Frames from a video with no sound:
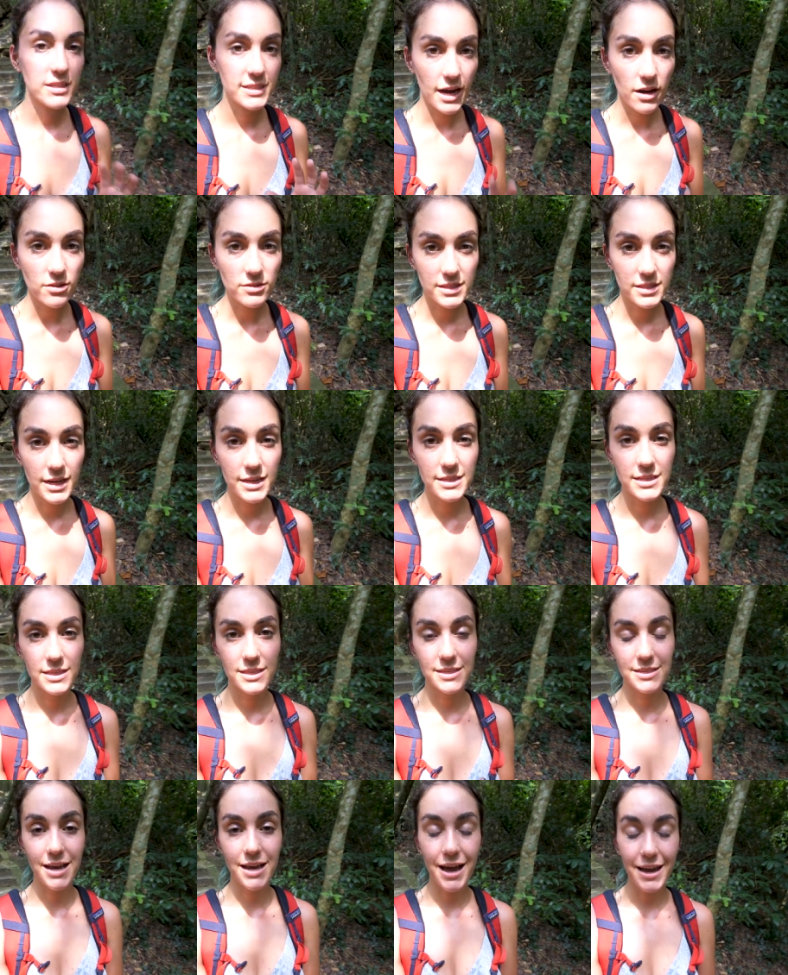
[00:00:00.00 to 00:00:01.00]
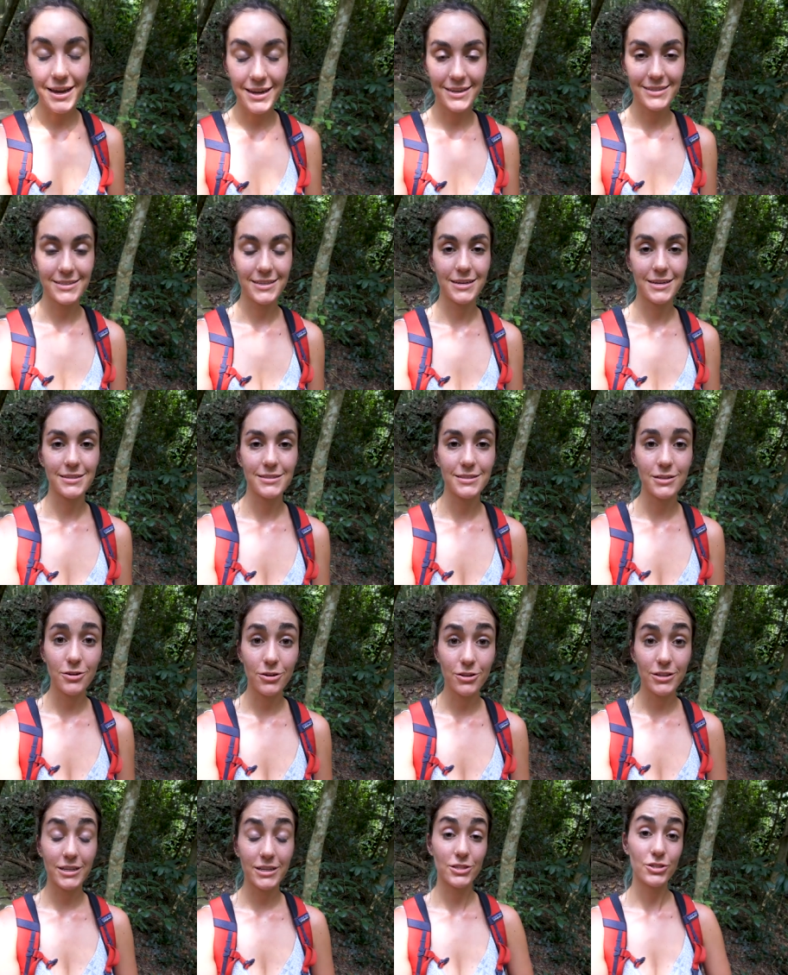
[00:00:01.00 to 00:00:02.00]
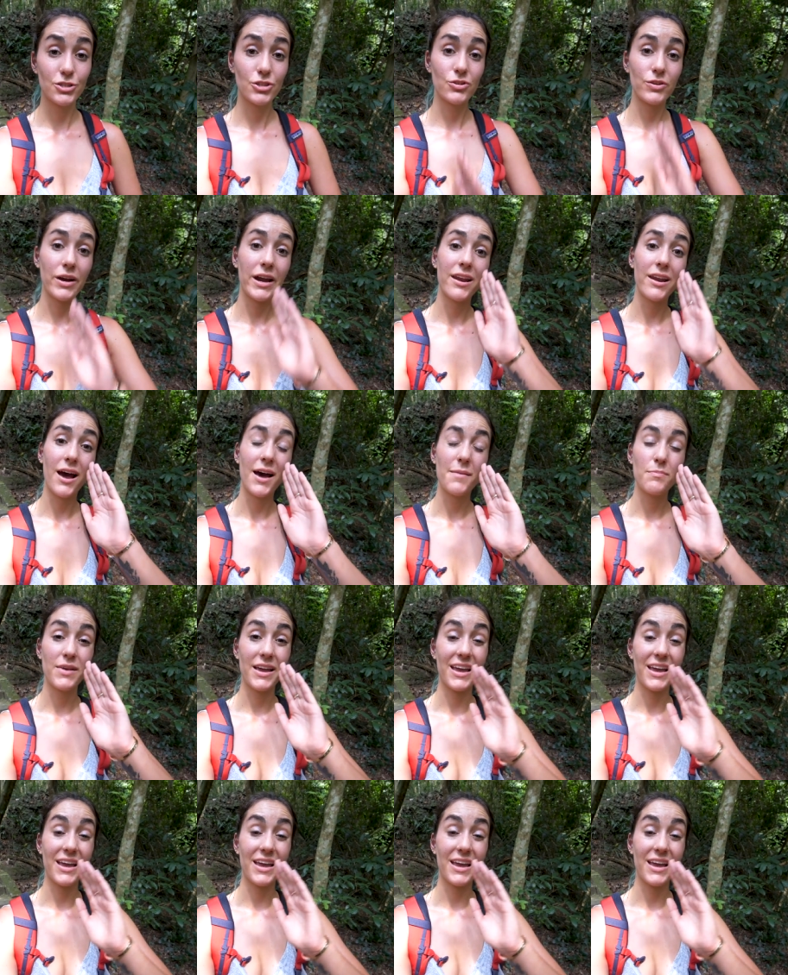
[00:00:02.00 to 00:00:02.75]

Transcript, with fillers: downside to this hike is that it's literally straight up